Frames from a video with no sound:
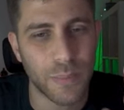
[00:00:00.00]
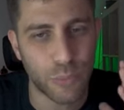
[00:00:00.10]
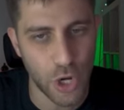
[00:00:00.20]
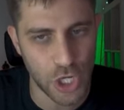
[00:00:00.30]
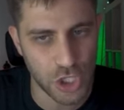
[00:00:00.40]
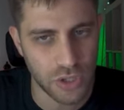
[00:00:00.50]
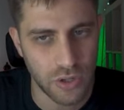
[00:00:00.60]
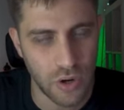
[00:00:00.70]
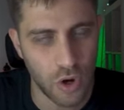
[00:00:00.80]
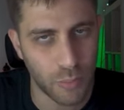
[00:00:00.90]
pressure
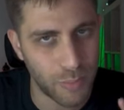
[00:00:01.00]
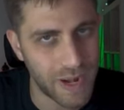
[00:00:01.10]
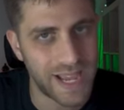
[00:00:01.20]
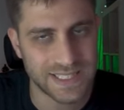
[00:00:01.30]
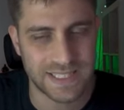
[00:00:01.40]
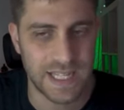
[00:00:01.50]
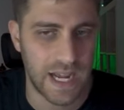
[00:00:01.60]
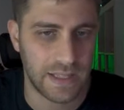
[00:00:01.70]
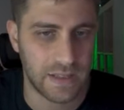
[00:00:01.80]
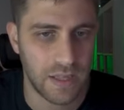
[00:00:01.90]
on black's
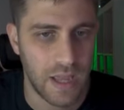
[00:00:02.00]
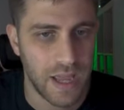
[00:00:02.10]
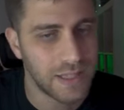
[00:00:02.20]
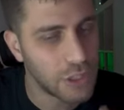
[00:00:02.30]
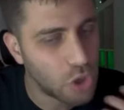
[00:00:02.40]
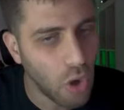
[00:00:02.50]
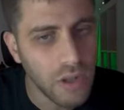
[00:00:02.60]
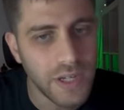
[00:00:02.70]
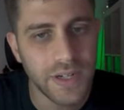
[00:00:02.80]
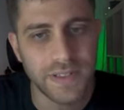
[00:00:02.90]
knight. The goal
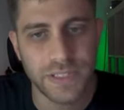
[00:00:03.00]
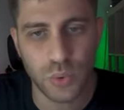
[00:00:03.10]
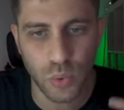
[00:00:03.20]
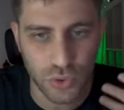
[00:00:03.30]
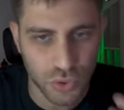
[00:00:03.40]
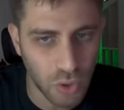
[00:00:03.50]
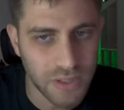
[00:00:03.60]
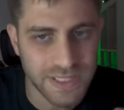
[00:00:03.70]
here is to control the